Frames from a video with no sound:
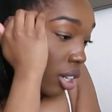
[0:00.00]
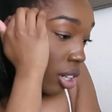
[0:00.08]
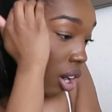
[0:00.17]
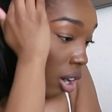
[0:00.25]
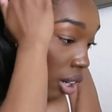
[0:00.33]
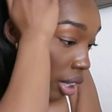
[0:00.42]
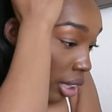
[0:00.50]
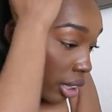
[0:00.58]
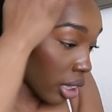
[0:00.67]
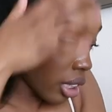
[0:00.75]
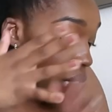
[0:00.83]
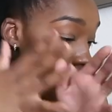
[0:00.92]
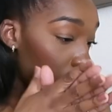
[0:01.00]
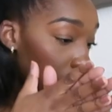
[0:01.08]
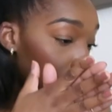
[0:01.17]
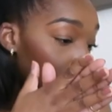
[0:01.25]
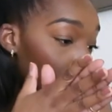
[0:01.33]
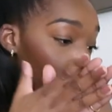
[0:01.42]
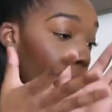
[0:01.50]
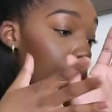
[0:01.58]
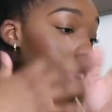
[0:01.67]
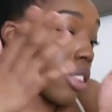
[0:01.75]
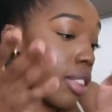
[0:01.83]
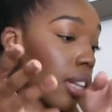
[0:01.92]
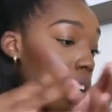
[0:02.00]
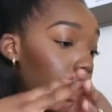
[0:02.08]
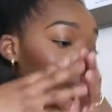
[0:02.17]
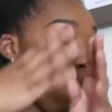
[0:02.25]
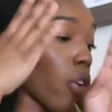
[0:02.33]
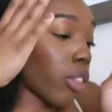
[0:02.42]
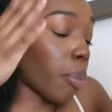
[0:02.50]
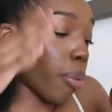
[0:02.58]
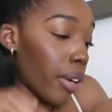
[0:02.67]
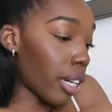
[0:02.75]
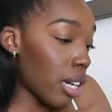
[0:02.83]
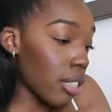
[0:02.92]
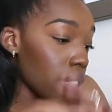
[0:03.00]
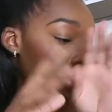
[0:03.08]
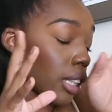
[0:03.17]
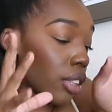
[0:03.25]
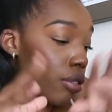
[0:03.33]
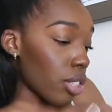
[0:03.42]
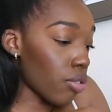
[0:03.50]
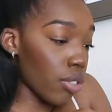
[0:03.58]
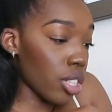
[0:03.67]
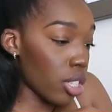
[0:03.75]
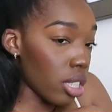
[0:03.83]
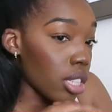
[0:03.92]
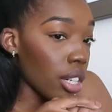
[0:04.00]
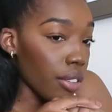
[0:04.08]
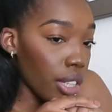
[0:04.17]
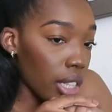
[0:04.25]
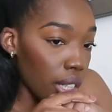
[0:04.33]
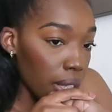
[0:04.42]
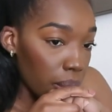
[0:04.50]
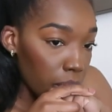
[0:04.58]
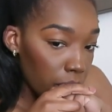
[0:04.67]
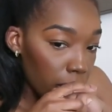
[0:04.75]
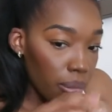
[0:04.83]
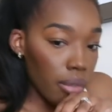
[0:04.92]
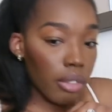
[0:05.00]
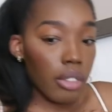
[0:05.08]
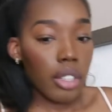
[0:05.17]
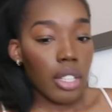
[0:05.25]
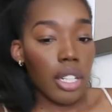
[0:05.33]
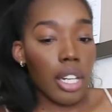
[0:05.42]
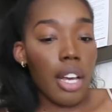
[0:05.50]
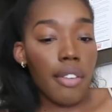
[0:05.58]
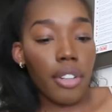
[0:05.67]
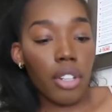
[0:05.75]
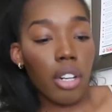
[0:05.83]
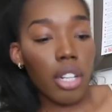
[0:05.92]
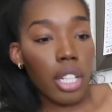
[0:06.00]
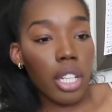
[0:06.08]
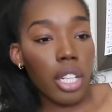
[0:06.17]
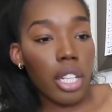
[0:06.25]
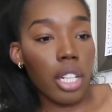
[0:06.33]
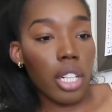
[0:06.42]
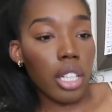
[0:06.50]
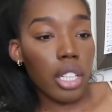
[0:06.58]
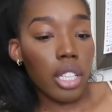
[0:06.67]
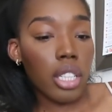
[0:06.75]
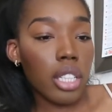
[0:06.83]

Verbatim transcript: her card with like all the printouts of like the reservations and everything. And I have her card here.